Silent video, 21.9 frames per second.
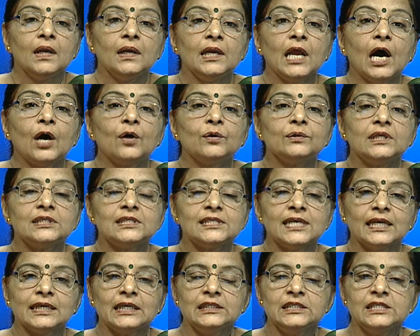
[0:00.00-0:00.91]
Now, the
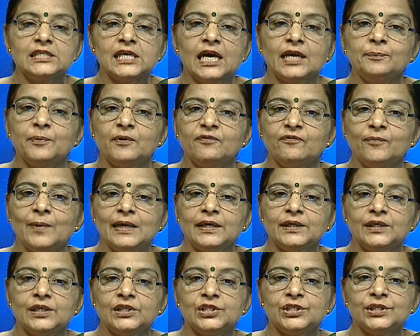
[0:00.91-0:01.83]
second type of
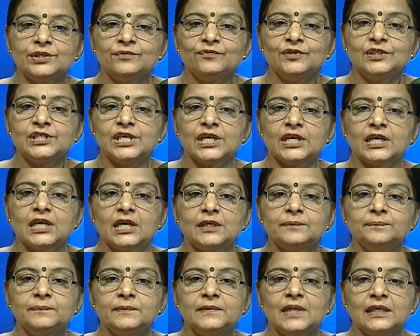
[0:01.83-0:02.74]
migration we take
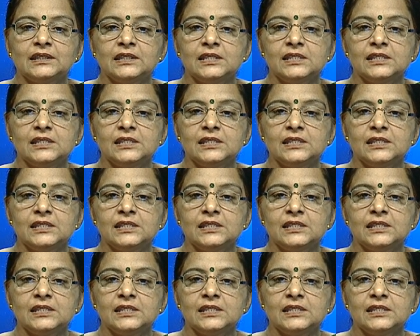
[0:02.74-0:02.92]
up, that